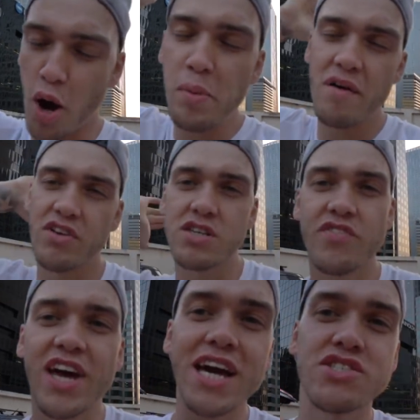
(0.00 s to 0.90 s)
I hope you have your
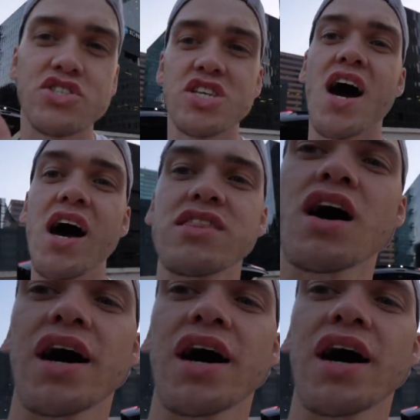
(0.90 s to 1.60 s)
notifications turned